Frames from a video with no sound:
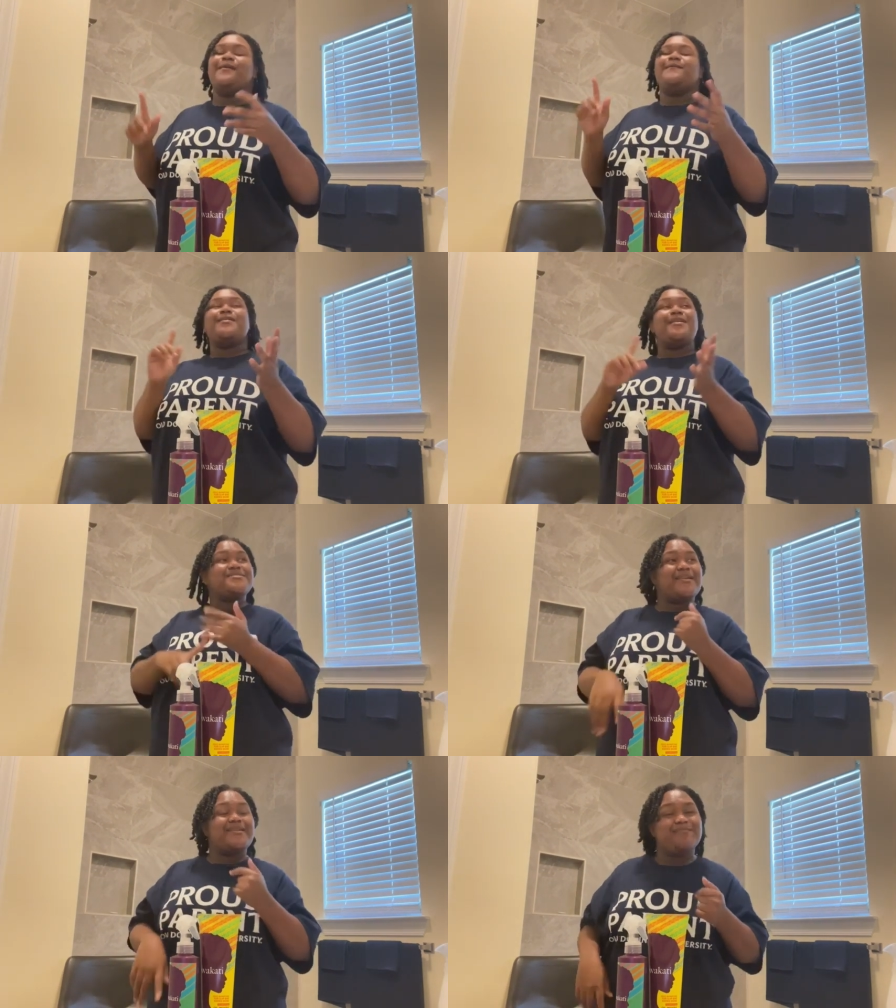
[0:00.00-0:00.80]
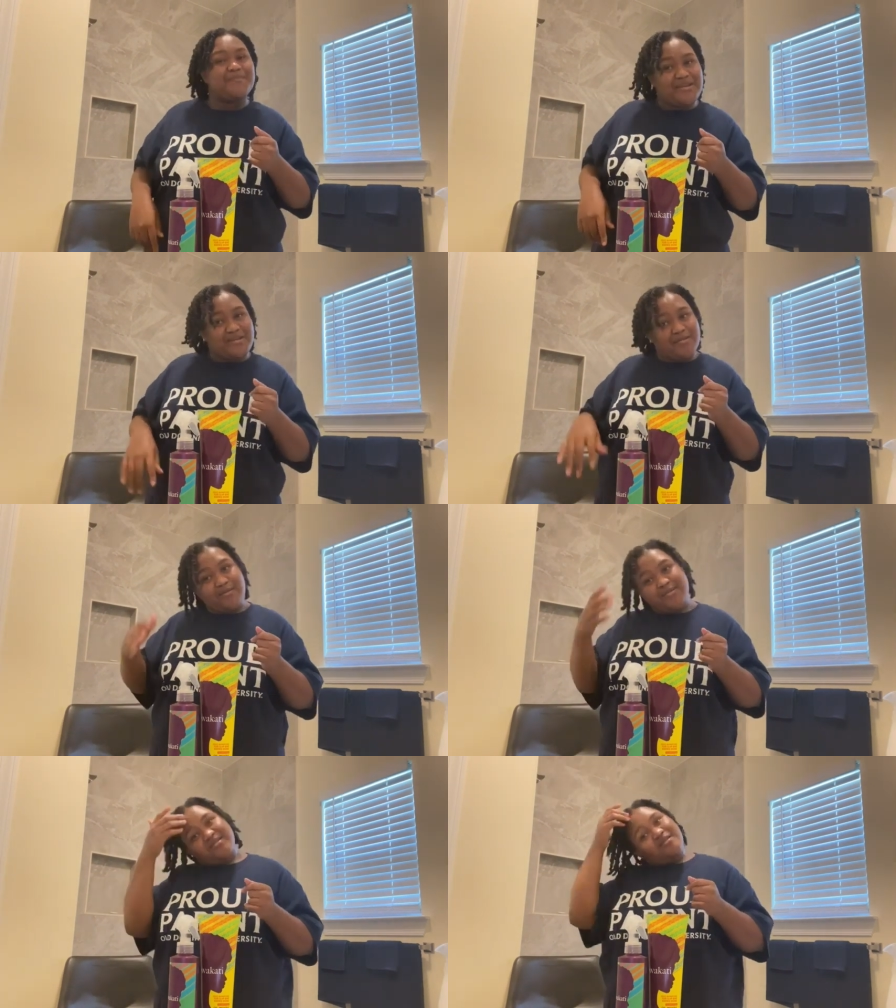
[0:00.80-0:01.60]
Plus, I did mini
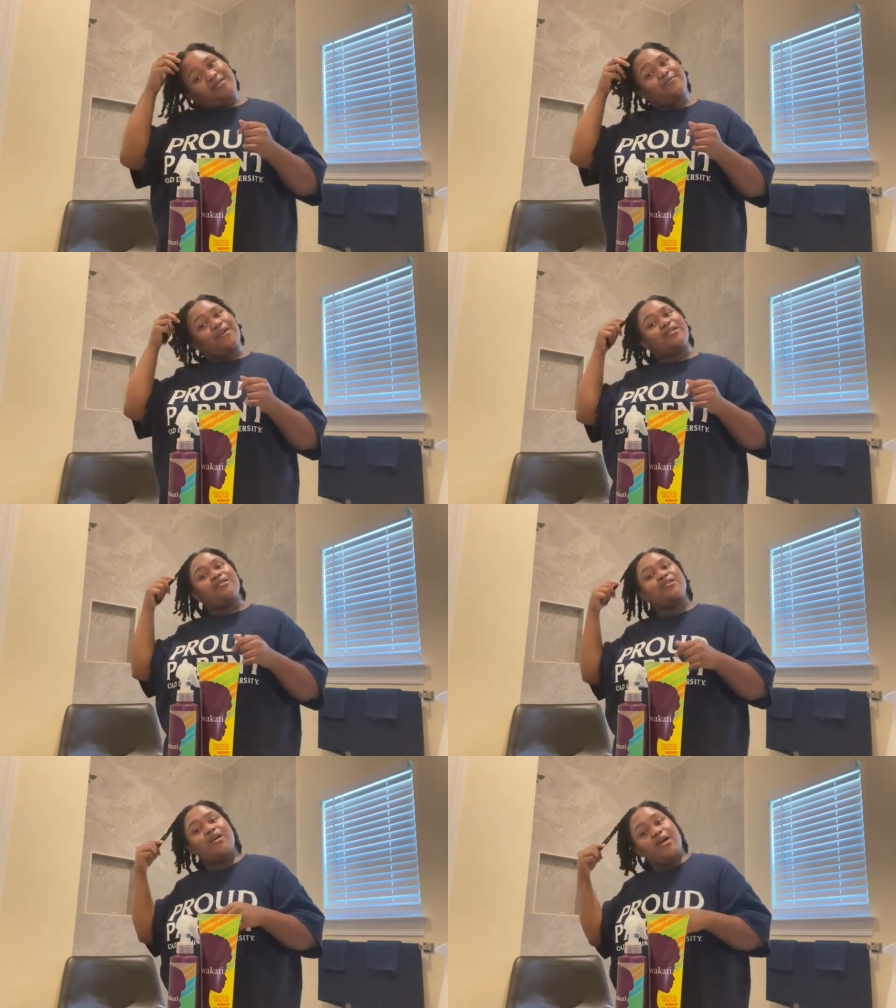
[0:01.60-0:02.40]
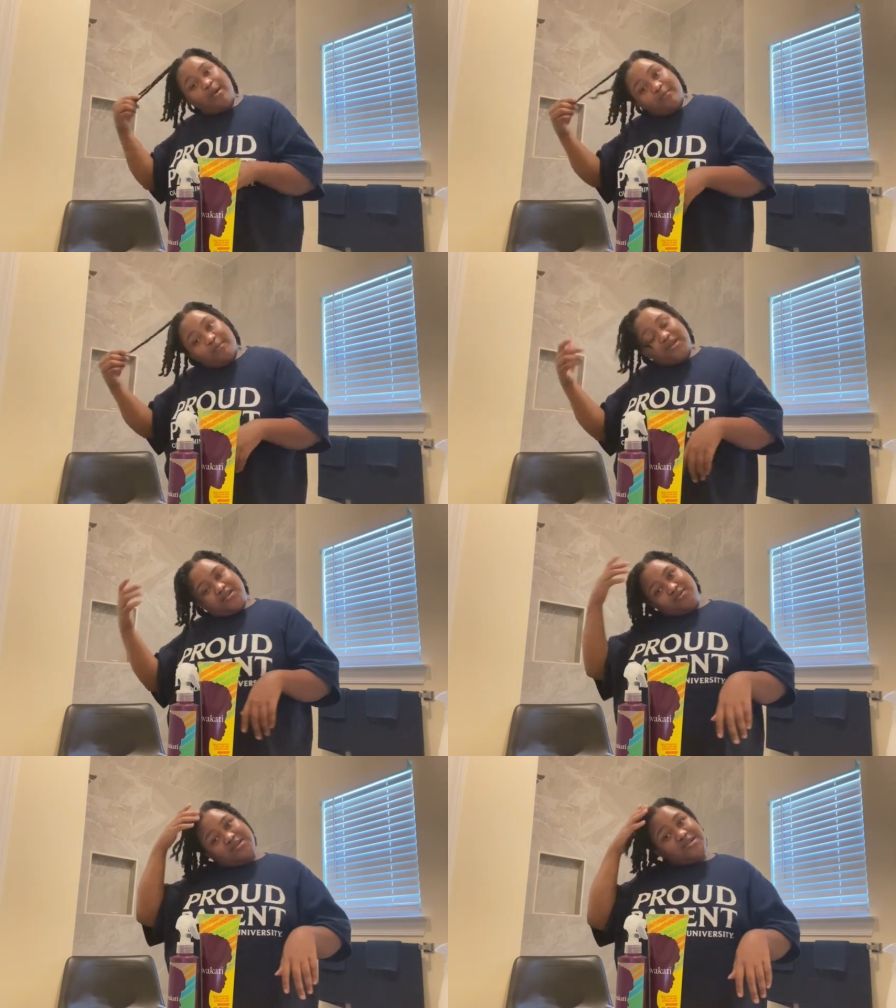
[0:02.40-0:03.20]
twists. On a regular mini
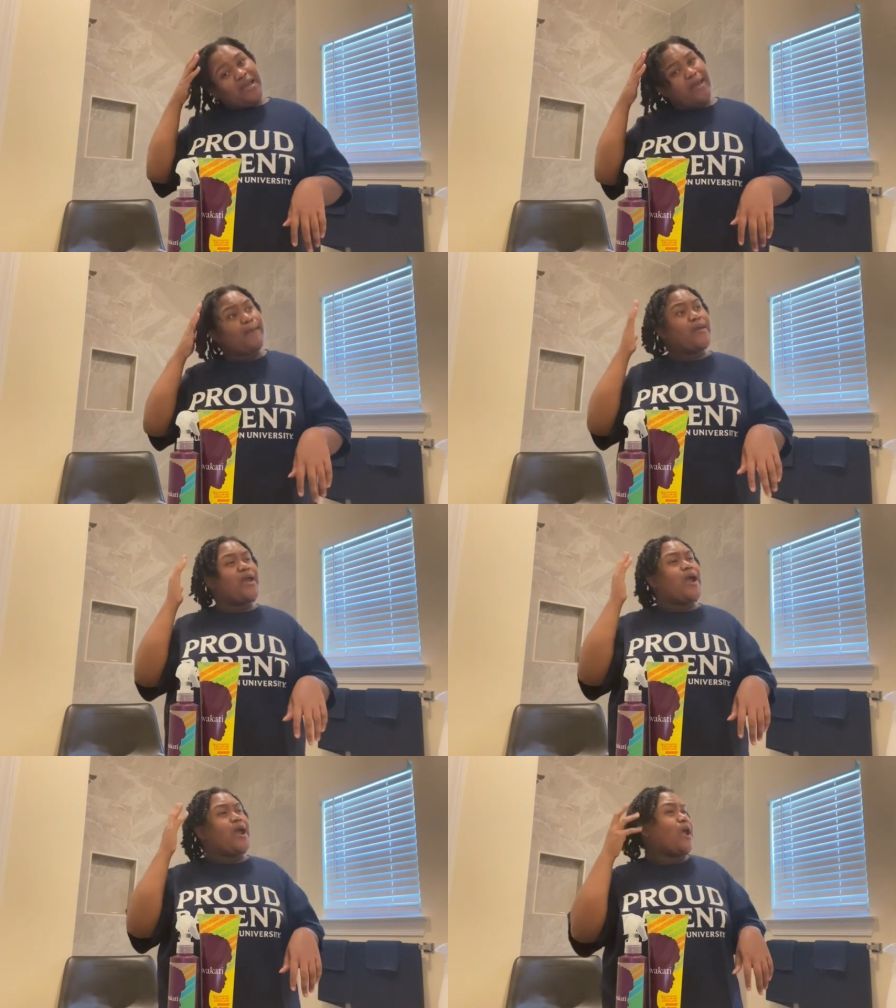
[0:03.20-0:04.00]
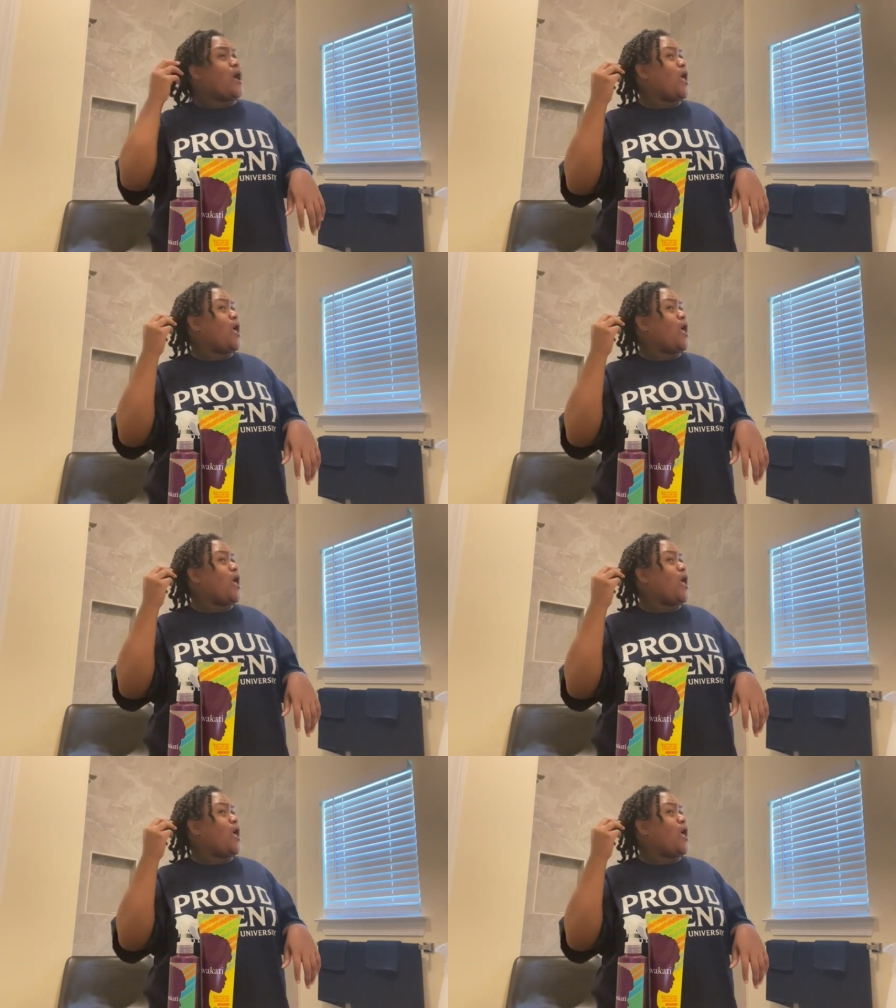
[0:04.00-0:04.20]
twist, take me